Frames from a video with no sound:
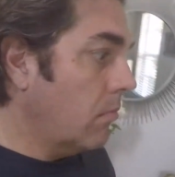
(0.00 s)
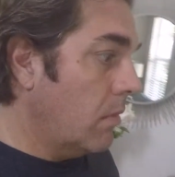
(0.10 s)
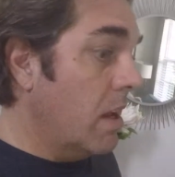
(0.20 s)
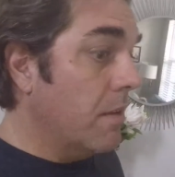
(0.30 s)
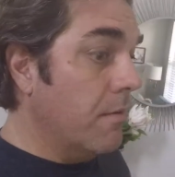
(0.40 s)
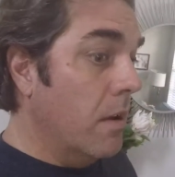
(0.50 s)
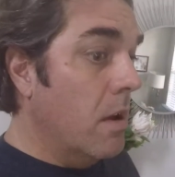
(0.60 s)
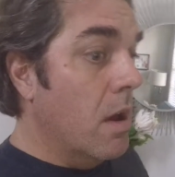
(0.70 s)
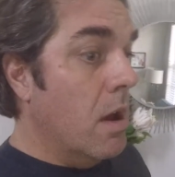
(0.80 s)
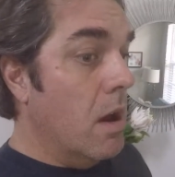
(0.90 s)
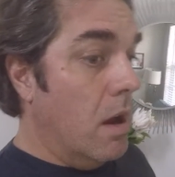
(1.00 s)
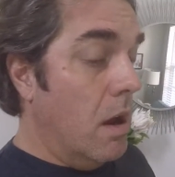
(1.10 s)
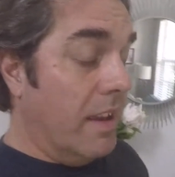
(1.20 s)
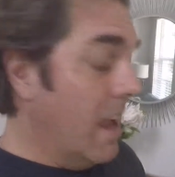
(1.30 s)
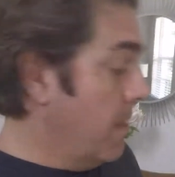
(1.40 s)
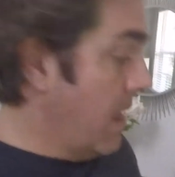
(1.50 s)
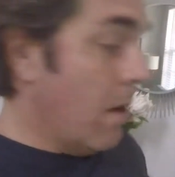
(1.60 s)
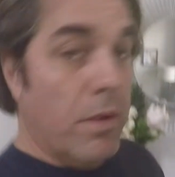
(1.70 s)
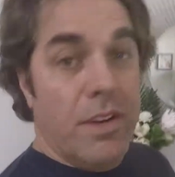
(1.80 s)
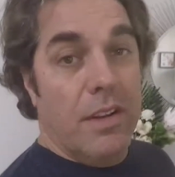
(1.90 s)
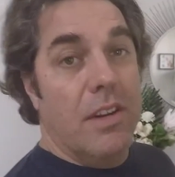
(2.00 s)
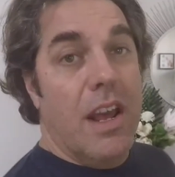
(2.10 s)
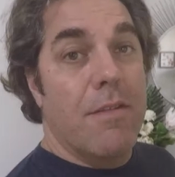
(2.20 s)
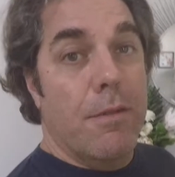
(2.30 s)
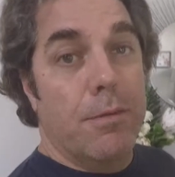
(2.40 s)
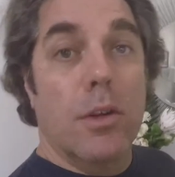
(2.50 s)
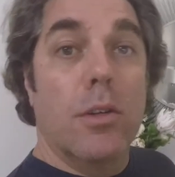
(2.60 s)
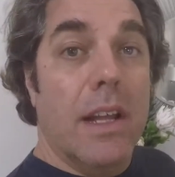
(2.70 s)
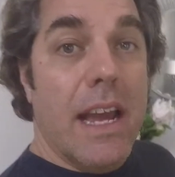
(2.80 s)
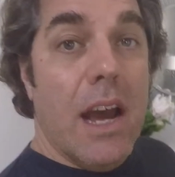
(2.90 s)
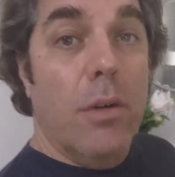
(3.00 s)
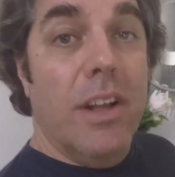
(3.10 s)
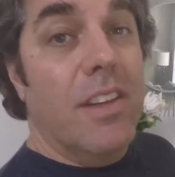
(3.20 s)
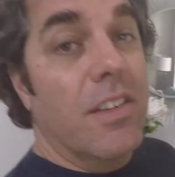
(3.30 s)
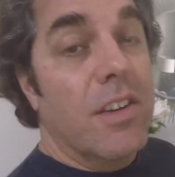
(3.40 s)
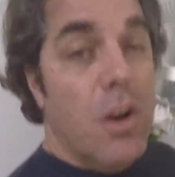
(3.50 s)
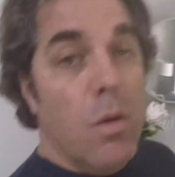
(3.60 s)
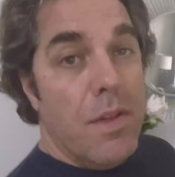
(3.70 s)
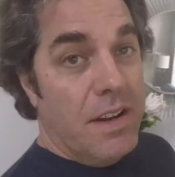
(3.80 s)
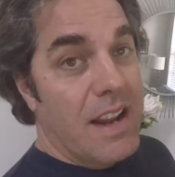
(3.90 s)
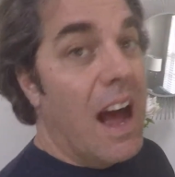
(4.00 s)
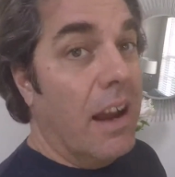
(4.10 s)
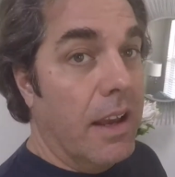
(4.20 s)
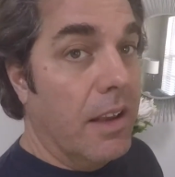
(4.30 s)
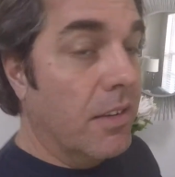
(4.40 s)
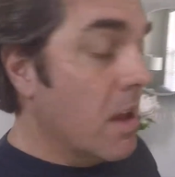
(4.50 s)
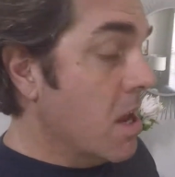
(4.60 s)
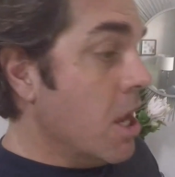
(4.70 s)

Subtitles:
Again, that one doesn't have a floor layout. It doesn't know where the dock is.